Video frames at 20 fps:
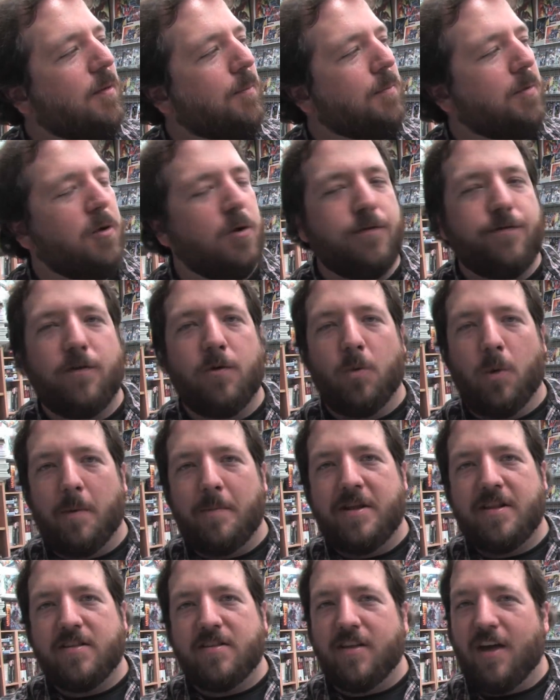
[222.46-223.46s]
beautiful
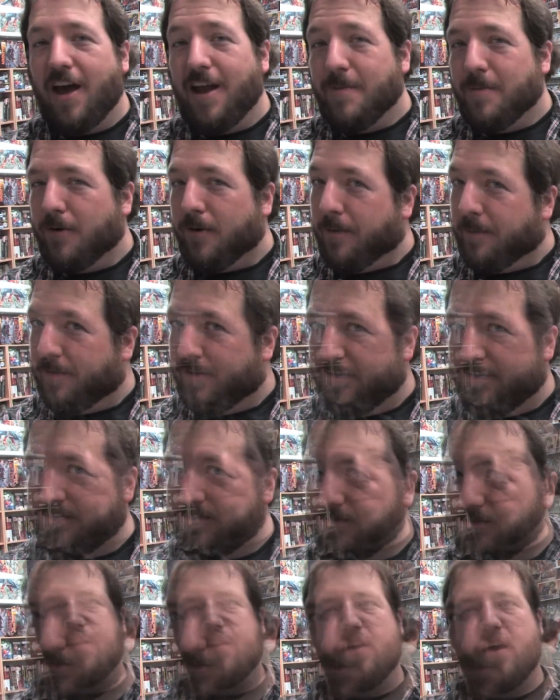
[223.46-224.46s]
woman side boob.
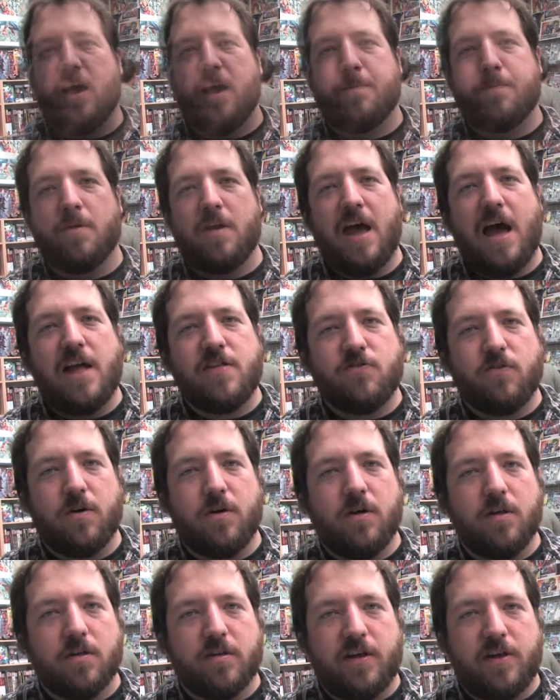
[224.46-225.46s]
The
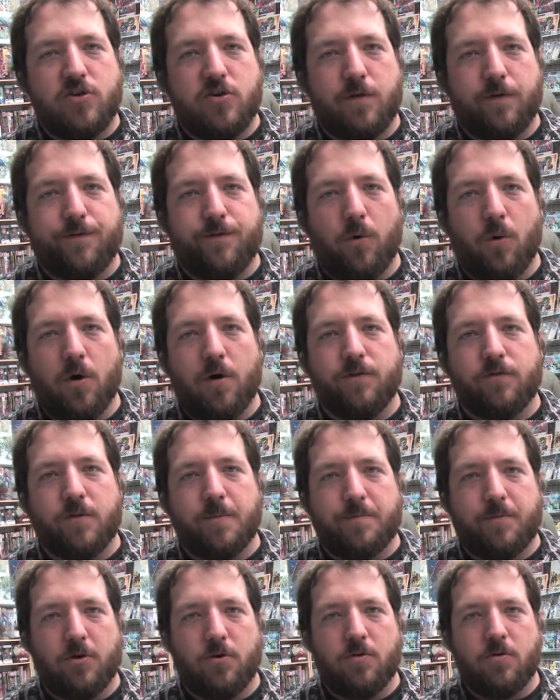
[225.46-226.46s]
Hypernaturals, issue 4
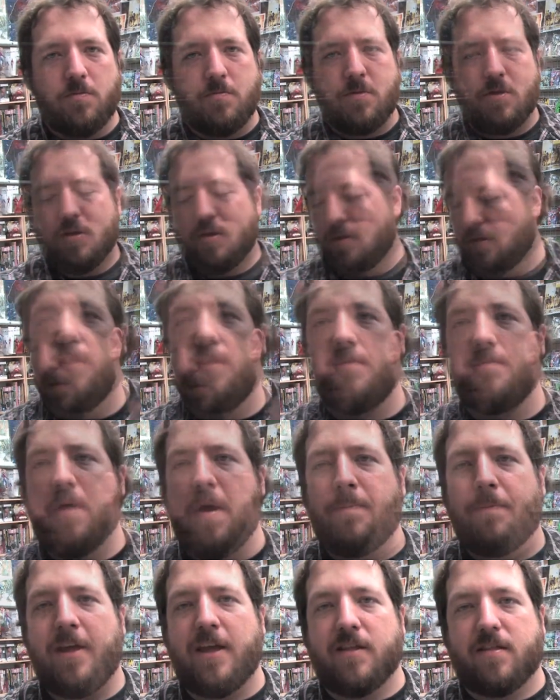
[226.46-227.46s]
from Boom. The
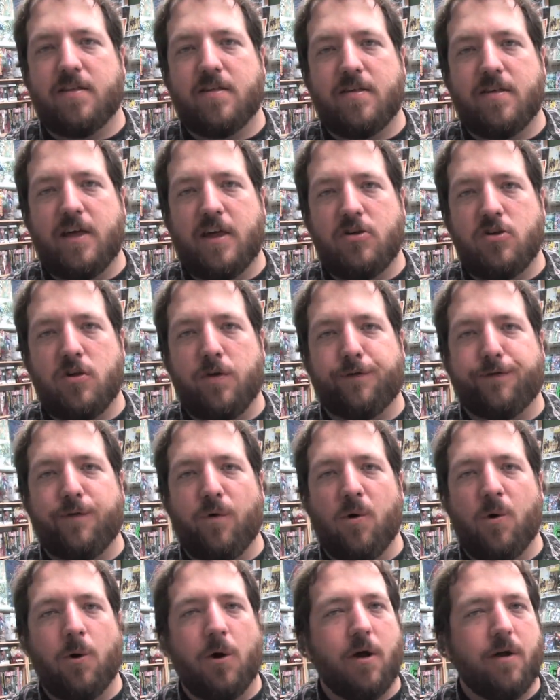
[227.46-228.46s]
Muppets, issue
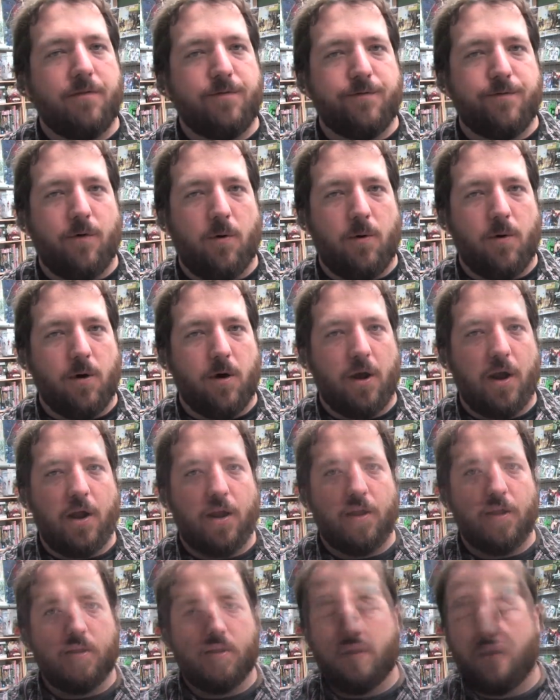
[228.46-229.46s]
4 of
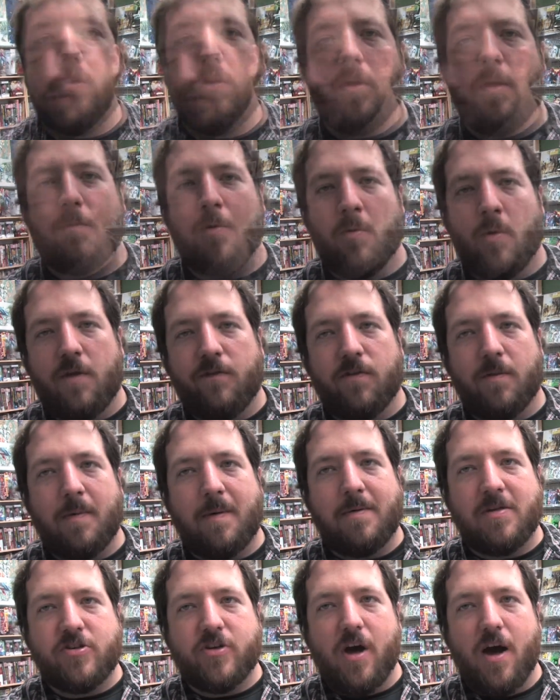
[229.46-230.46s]
4. New number 1 from
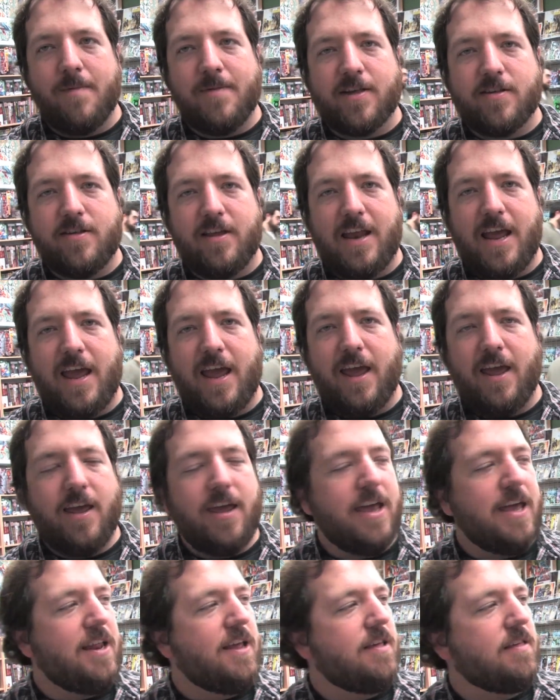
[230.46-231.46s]
Image Comics
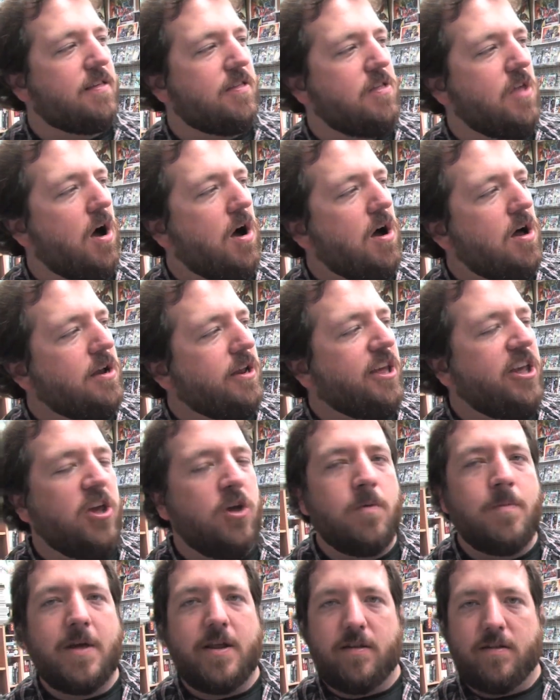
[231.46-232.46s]
today, it is
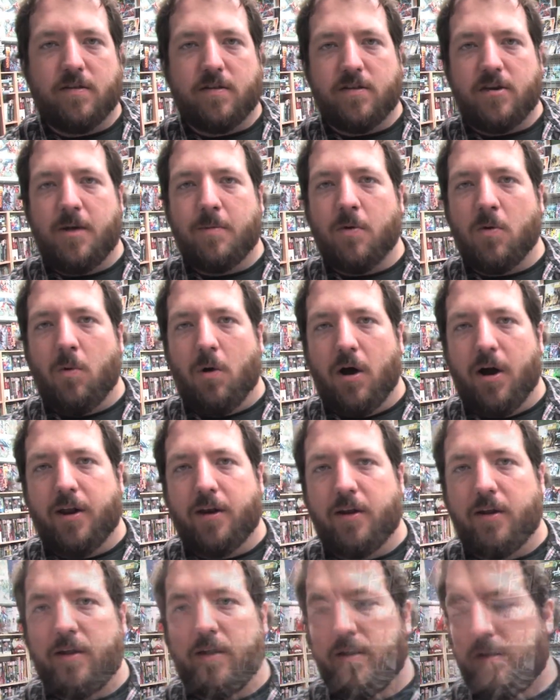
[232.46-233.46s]
Non-Humans, number
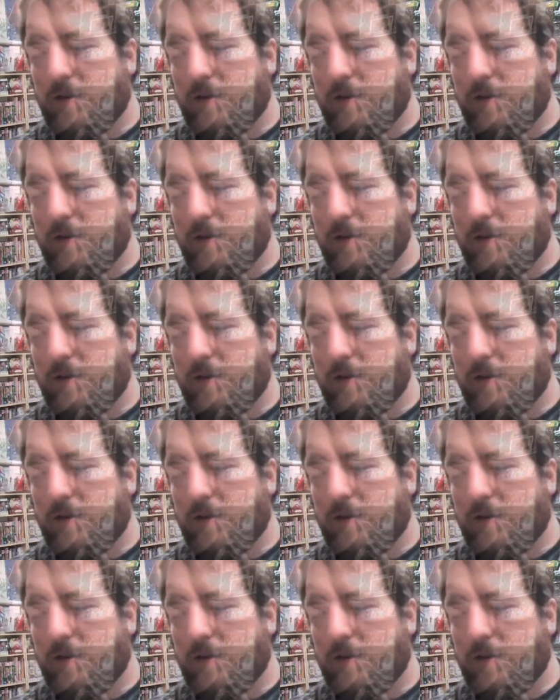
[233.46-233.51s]
1.